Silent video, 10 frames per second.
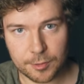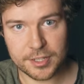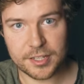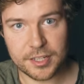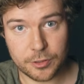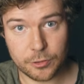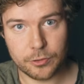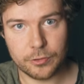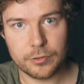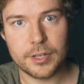I will see
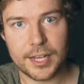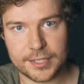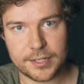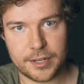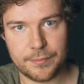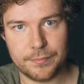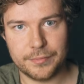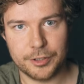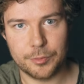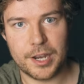you next time.
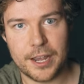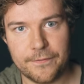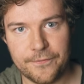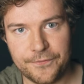Goodbye.